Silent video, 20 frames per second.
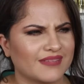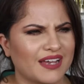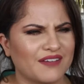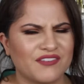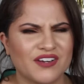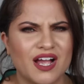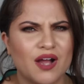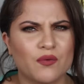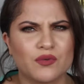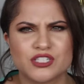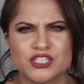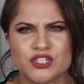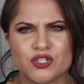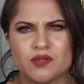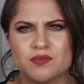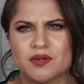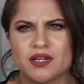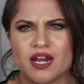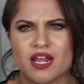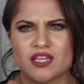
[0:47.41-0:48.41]
I forgot which
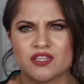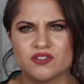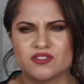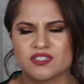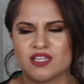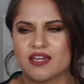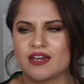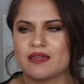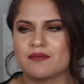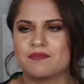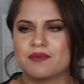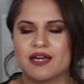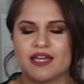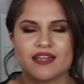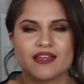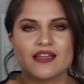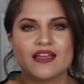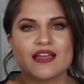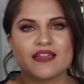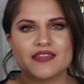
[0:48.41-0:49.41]
coupon I used on it,
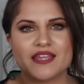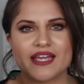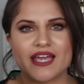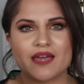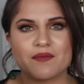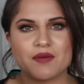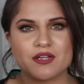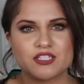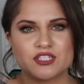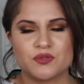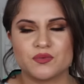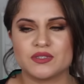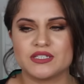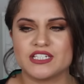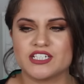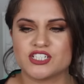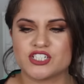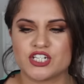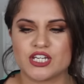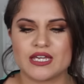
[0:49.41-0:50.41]
but they came out to
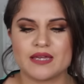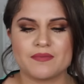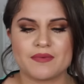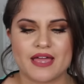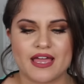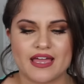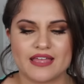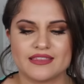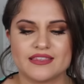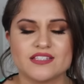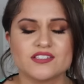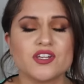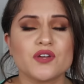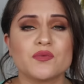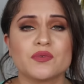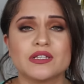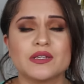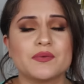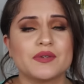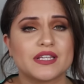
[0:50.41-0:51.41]
really cheap and these
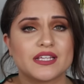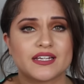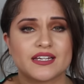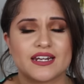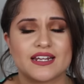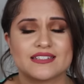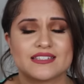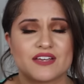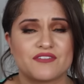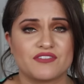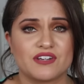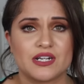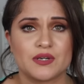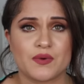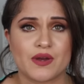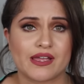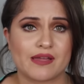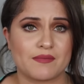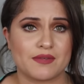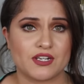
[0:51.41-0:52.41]
are really, really good. I definitely
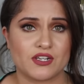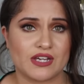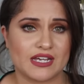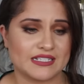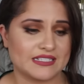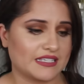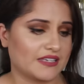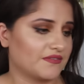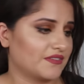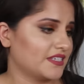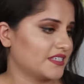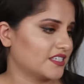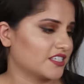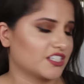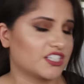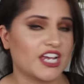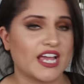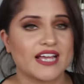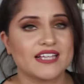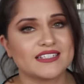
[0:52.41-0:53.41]
recommend you guys give these a
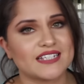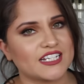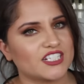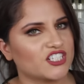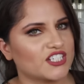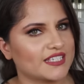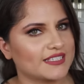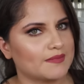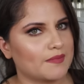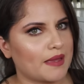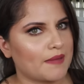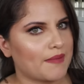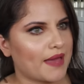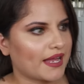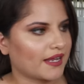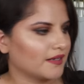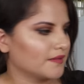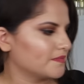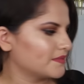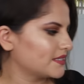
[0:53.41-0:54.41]
chance. I just have to buy
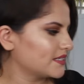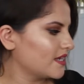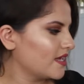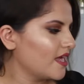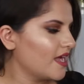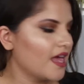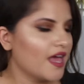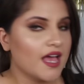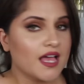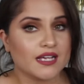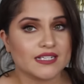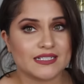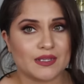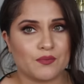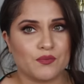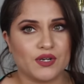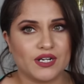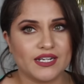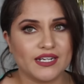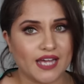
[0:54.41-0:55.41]
backups because
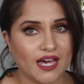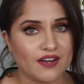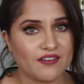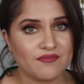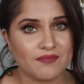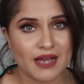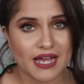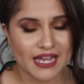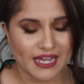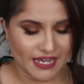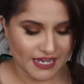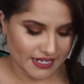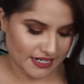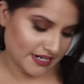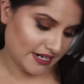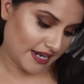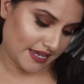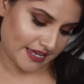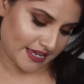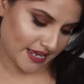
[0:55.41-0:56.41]
I'm running out of
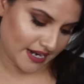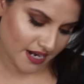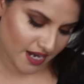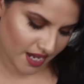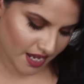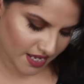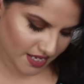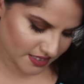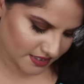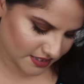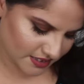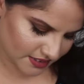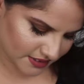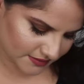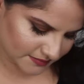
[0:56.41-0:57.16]
mine and I cannot.